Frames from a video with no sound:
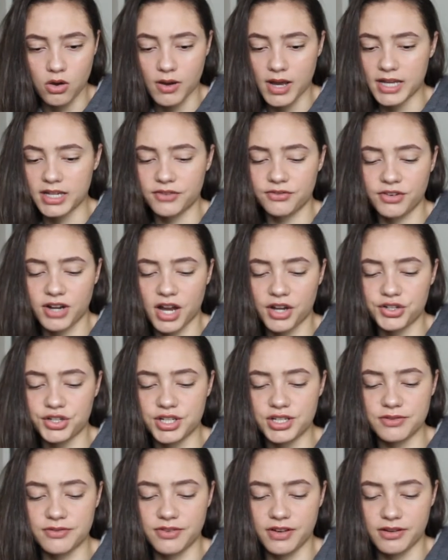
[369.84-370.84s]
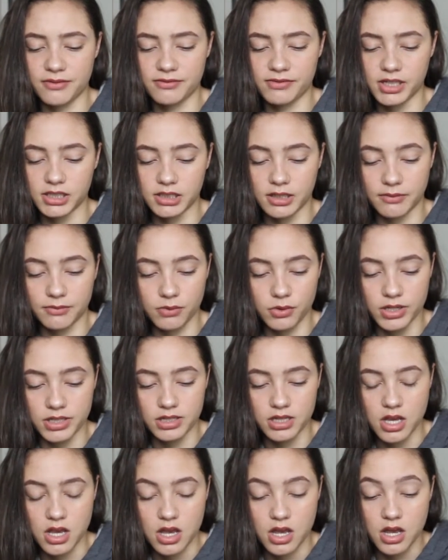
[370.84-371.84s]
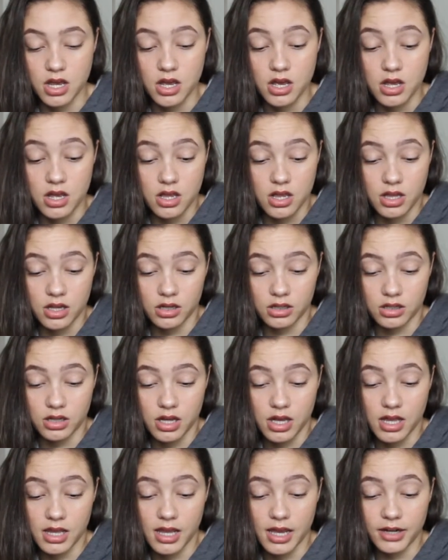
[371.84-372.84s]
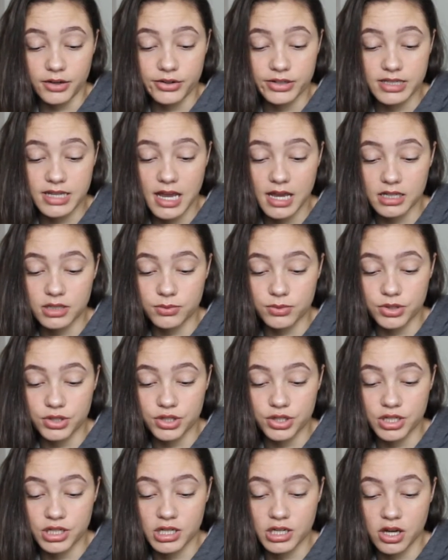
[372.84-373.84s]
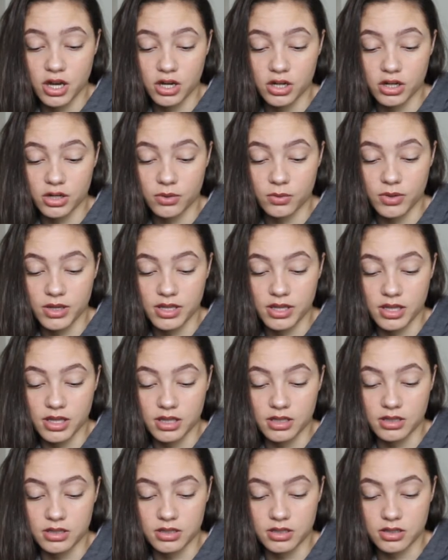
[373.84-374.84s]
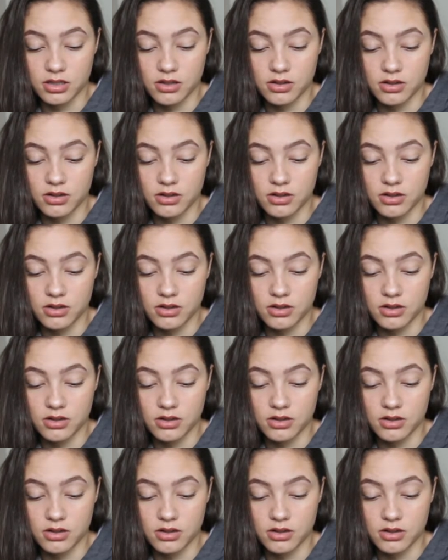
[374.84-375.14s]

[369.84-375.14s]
Oh, I forgot she has a fucking fucked up voice. Allegra's ex was cheating on her with his...